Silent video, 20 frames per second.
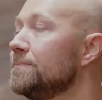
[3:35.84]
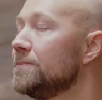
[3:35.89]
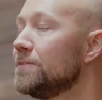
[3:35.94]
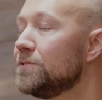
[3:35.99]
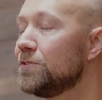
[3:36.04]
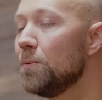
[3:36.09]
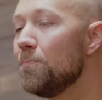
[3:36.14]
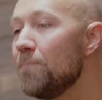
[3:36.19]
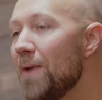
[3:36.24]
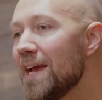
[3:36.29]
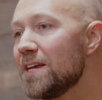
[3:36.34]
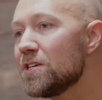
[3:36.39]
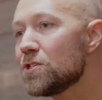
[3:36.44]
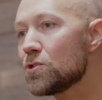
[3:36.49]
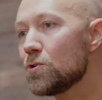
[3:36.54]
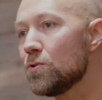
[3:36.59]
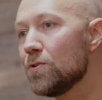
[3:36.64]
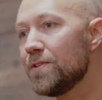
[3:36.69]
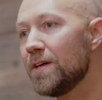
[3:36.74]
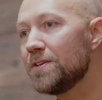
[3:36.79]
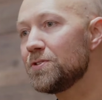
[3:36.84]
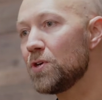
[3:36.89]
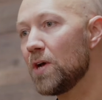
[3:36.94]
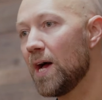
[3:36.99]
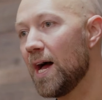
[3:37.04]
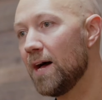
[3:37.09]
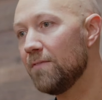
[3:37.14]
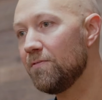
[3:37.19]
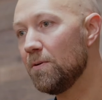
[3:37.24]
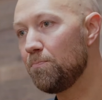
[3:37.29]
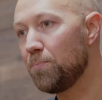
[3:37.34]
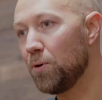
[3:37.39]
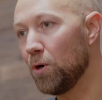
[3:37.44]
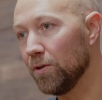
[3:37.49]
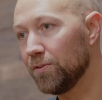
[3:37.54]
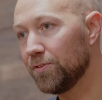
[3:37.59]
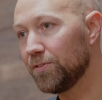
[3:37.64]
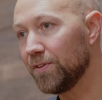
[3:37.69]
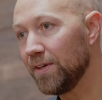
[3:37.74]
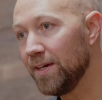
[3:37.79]
So make sure that you have a
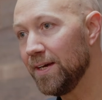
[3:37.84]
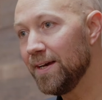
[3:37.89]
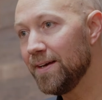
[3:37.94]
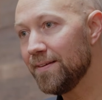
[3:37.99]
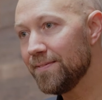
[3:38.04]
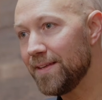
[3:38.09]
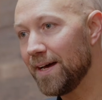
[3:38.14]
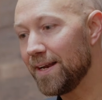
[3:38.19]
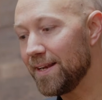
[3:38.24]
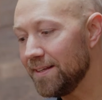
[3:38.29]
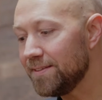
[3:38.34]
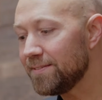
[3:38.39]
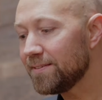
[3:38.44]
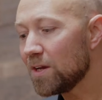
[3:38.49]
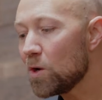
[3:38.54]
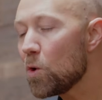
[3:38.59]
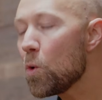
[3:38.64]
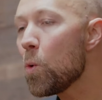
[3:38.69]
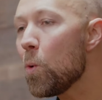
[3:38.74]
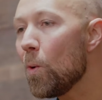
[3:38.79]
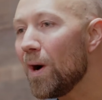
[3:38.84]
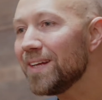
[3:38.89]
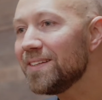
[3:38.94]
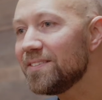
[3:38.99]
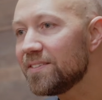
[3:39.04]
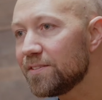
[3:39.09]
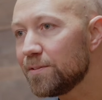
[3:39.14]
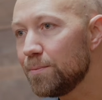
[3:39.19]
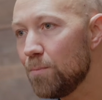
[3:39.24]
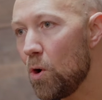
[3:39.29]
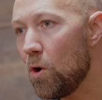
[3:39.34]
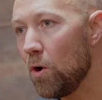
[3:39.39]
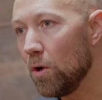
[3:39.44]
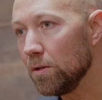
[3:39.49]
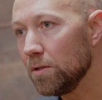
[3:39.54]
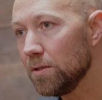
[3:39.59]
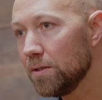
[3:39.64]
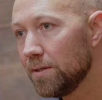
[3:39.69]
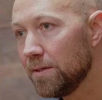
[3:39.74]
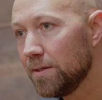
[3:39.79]
pot that is quite
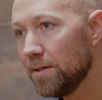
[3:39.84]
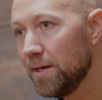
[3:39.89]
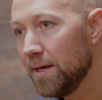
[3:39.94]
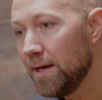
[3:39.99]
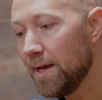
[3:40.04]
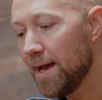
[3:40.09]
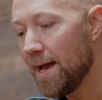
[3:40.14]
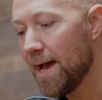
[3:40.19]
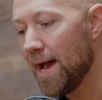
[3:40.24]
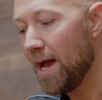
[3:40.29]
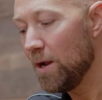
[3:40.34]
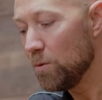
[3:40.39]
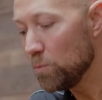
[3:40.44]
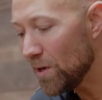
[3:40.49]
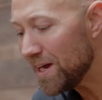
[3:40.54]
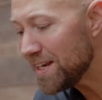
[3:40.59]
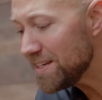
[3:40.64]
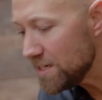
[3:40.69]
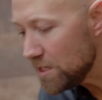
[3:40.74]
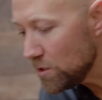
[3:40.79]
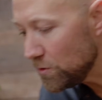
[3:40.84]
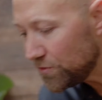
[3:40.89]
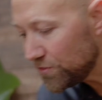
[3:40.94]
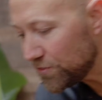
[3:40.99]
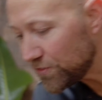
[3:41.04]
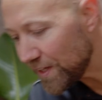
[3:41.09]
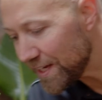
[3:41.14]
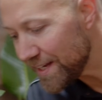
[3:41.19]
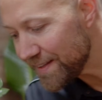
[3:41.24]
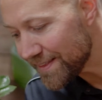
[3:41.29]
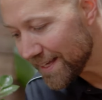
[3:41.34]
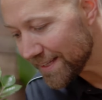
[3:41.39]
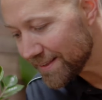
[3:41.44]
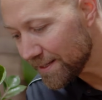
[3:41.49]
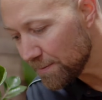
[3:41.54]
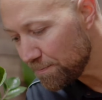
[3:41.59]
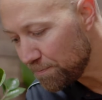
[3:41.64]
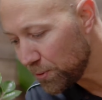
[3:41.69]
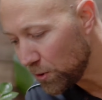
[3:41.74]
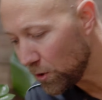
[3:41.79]
small. And when you see that
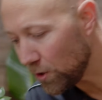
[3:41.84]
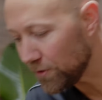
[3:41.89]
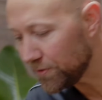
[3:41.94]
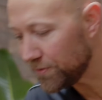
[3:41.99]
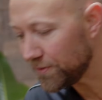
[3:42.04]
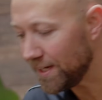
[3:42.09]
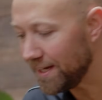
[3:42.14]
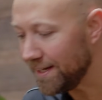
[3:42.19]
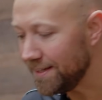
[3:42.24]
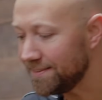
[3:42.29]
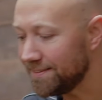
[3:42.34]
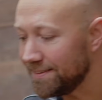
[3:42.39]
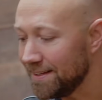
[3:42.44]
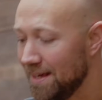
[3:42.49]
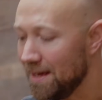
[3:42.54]
the pot is